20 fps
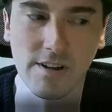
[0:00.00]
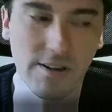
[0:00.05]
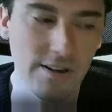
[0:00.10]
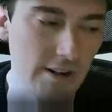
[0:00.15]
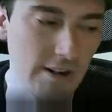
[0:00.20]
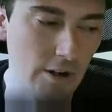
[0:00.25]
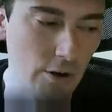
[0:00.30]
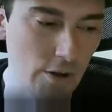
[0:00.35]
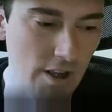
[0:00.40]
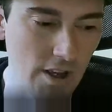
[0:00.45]

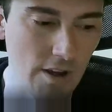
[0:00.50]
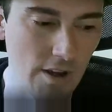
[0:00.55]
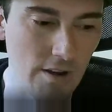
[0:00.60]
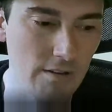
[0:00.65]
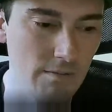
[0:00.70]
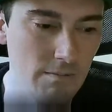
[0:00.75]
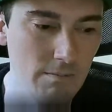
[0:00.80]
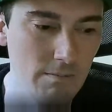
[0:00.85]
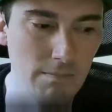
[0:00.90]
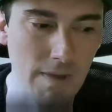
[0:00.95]
looking at
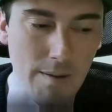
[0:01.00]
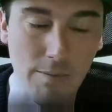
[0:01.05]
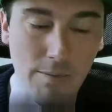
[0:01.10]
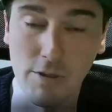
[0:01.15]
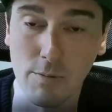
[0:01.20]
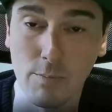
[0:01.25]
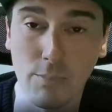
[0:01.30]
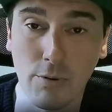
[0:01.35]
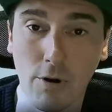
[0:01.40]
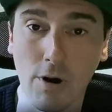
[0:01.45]
maybe
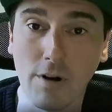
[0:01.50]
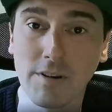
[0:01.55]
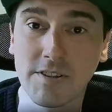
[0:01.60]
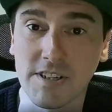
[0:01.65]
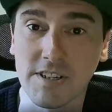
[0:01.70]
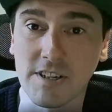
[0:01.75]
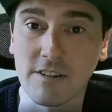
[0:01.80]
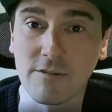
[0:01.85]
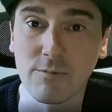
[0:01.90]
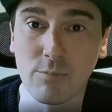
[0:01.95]
the
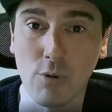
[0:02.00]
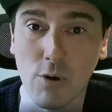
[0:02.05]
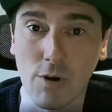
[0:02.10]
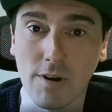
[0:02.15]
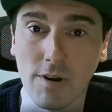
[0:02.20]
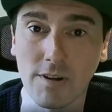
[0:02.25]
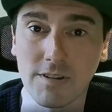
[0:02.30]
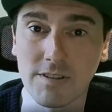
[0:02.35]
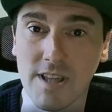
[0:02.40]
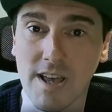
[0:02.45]
pricing of
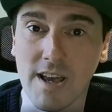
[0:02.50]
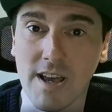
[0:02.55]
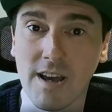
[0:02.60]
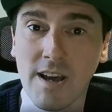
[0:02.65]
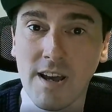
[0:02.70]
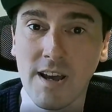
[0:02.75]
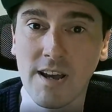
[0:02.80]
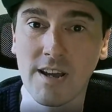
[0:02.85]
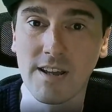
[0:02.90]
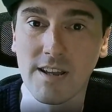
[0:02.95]
products there,
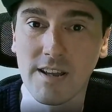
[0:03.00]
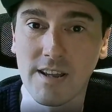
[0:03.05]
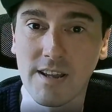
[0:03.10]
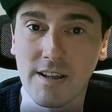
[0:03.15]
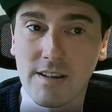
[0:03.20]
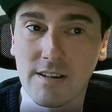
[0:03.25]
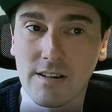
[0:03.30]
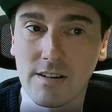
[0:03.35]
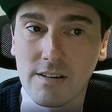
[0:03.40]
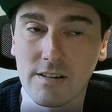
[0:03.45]

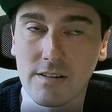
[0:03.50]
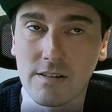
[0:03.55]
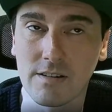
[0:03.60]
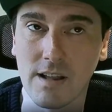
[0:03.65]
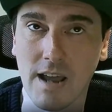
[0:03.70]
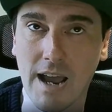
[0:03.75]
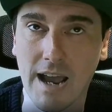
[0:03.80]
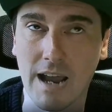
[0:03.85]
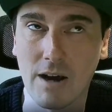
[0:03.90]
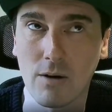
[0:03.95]

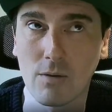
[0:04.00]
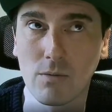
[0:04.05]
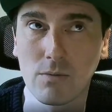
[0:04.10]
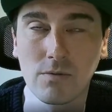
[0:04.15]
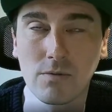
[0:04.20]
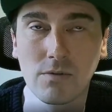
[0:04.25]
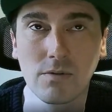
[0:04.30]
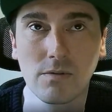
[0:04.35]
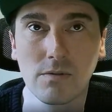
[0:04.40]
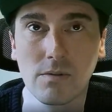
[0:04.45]
how
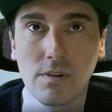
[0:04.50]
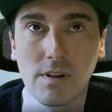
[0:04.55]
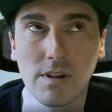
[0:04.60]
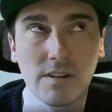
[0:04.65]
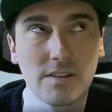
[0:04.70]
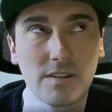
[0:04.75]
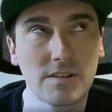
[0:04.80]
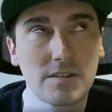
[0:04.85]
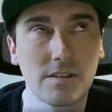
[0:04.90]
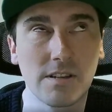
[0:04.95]

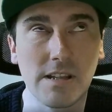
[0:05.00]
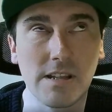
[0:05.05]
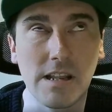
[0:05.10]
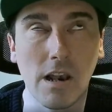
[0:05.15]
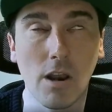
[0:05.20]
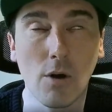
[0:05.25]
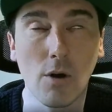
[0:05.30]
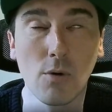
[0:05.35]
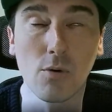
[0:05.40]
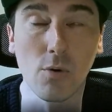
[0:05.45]
is the
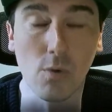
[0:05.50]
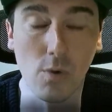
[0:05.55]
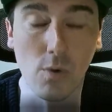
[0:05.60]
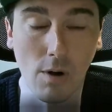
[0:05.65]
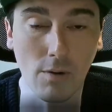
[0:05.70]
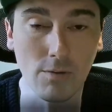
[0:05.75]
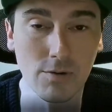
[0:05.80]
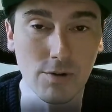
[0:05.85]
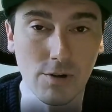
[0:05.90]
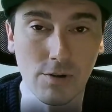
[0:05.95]
local
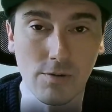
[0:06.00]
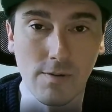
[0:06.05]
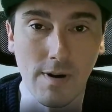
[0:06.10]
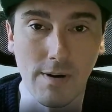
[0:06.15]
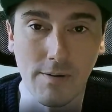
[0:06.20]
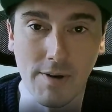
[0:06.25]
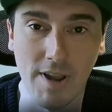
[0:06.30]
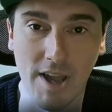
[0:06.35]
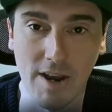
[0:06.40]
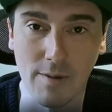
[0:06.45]
culture
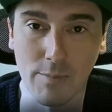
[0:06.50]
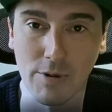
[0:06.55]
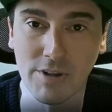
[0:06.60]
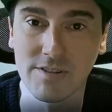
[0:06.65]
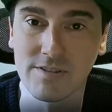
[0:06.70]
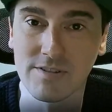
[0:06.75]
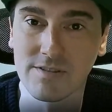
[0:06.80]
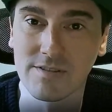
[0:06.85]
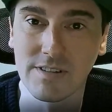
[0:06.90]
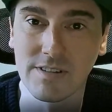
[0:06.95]
around
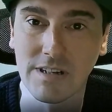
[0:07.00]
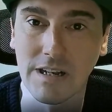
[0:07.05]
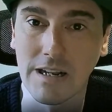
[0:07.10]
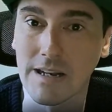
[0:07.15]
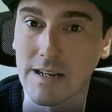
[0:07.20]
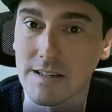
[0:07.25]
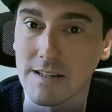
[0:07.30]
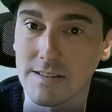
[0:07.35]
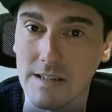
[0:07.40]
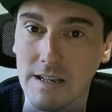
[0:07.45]
cannabis?
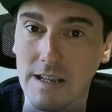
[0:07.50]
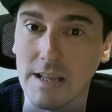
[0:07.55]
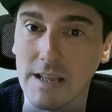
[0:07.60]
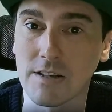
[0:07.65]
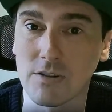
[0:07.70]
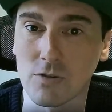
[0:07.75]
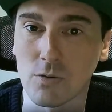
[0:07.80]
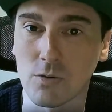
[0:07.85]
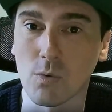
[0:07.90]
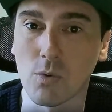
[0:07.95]
Clearly it's
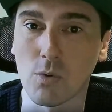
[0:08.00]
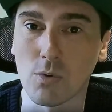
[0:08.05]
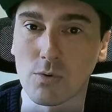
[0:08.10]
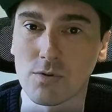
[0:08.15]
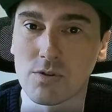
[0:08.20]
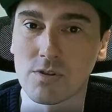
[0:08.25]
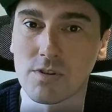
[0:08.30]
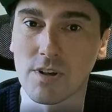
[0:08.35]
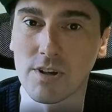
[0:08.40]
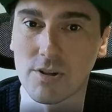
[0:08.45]
geared
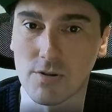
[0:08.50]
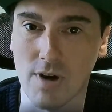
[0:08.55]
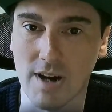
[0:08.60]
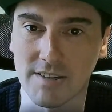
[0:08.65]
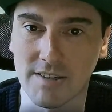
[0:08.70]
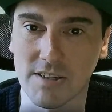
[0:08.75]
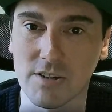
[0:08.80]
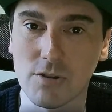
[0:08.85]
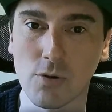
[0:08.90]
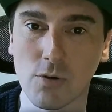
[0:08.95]
towards
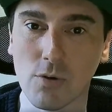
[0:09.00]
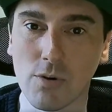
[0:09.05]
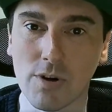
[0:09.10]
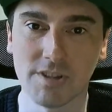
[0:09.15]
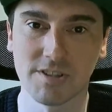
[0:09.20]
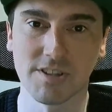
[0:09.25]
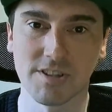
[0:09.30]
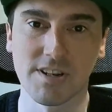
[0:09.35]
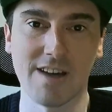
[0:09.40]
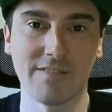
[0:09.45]
attracting
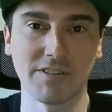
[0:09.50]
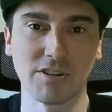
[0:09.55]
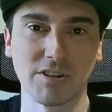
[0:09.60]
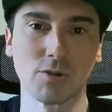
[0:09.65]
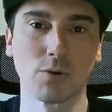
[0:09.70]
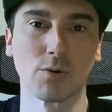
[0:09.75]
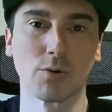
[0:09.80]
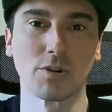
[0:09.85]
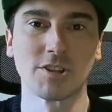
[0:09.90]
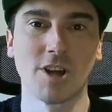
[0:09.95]
tourists and having
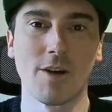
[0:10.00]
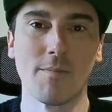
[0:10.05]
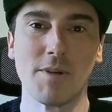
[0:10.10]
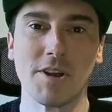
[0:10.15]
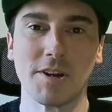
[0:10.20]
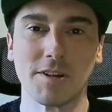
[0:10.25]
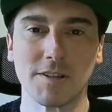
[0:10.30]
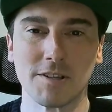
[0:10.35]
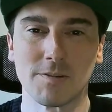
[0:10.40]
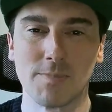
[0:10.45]
tourists come
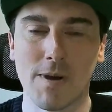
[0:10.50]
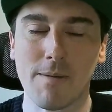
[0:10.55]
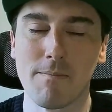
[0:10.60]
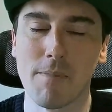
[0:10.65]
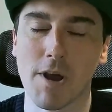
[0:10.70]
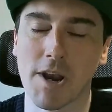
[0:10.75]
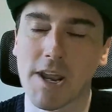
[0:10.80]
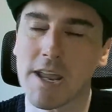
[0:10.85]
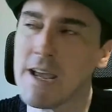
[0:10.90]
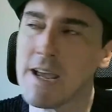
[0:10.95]
in and spend
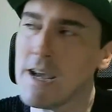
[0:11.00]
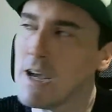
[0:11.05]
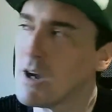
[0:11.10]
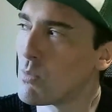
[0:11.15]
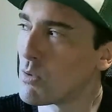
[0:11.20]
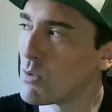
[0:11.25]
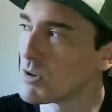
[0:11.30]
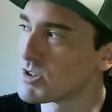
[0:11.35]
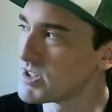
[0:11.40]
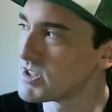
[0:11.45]
money.
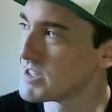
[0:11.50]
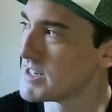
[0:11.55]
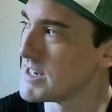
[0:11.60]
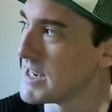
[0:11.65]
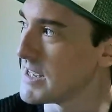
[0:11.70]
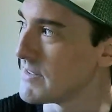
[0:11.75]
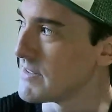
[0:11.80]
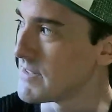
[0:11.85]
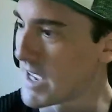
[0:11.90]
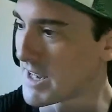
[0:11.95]
What's
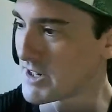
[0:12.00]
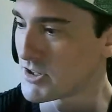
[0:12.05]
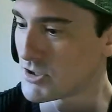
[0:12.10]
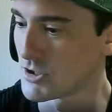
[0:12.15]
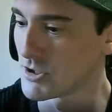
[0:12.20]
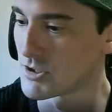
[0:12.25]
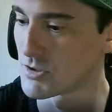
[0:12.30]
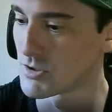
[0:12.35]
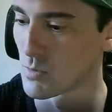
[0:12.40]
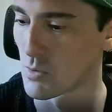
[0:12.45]
the
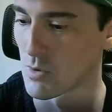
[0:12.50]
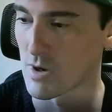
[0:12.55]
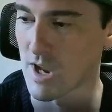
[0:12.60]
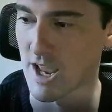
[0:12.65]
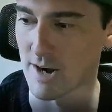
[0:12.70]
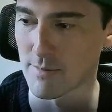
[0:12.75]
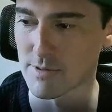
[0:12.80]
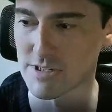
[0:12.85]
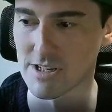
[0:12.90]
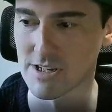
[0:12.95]
attitude toward
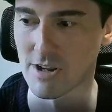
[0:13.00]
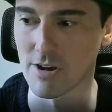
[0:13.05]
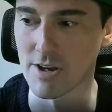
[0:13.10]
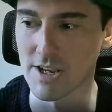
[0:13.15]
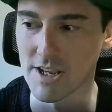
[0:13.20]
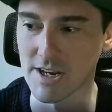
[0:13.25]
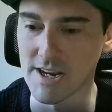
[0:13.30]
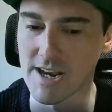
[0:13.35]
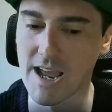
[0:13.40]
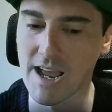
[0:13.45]
cannabis
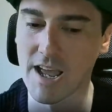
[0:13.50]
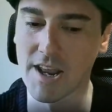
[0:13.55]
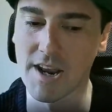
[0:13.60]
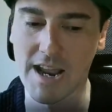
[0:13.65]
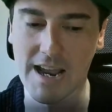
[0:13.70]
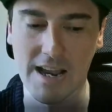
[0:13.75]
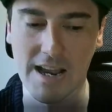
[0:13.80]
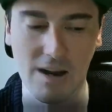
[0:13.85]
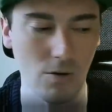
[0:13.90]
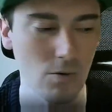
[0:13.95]
like, and
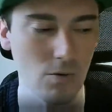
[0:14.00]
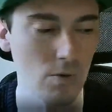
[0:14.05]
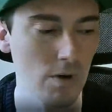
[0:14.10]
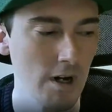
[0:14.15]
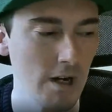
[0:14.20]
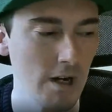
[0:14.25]
how,